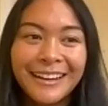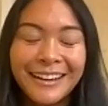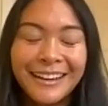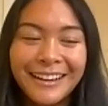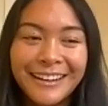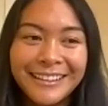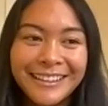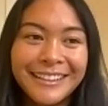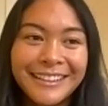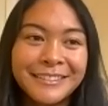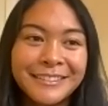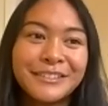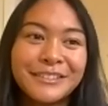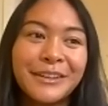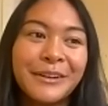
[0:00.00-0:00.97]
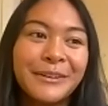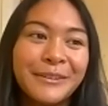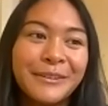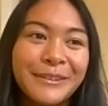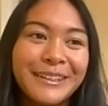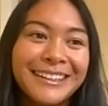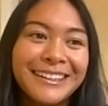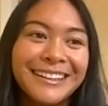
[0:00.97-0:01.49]
Yes,
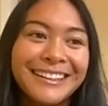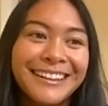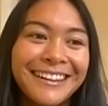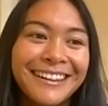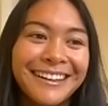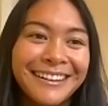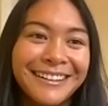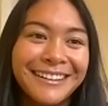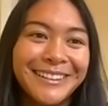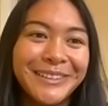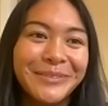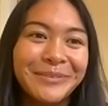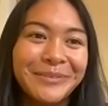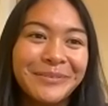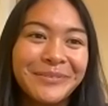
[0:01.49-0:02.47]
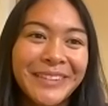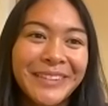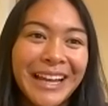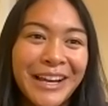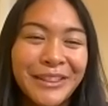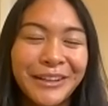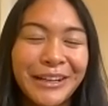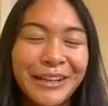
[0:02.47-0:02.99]
so
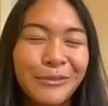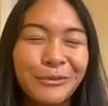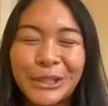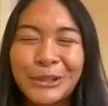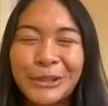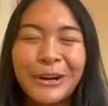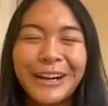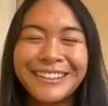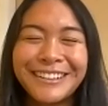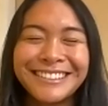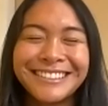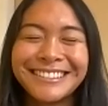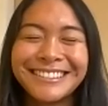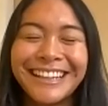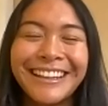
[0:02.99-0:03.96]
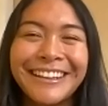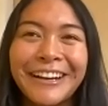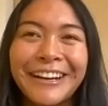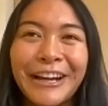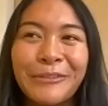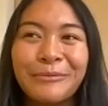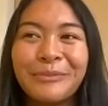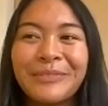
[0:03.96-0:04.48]
I think I'm required to say that
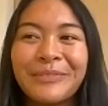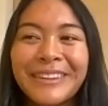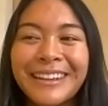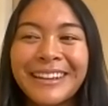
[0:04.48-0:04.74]
I'm